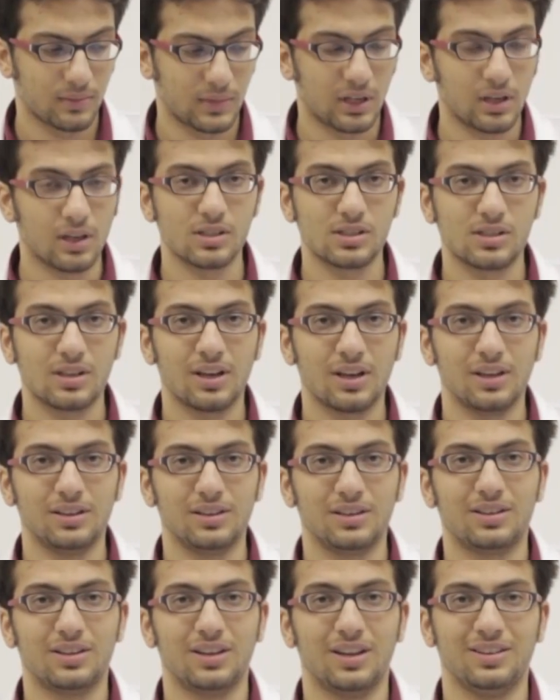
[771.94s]
Here is the end
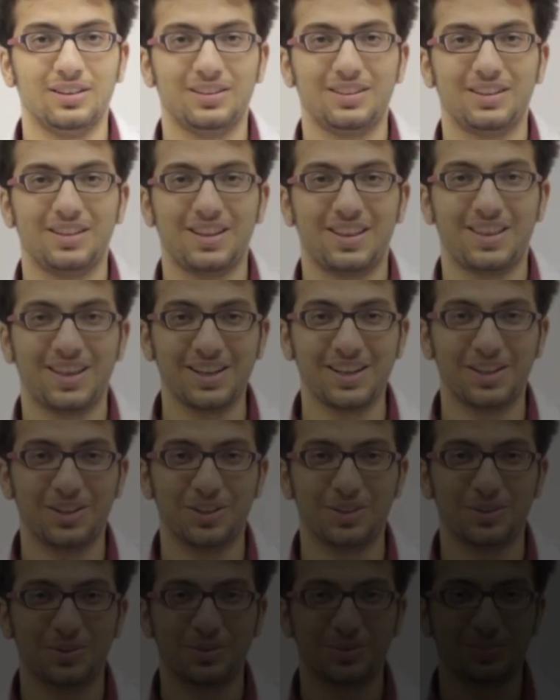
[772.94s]
and thank
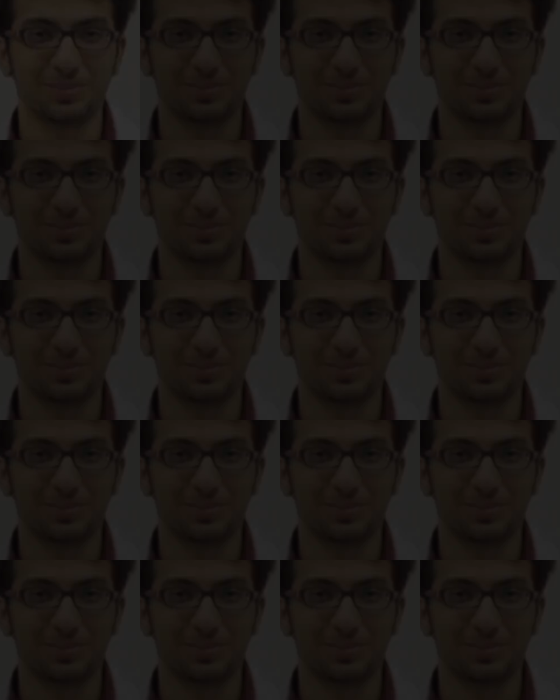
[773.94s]
you.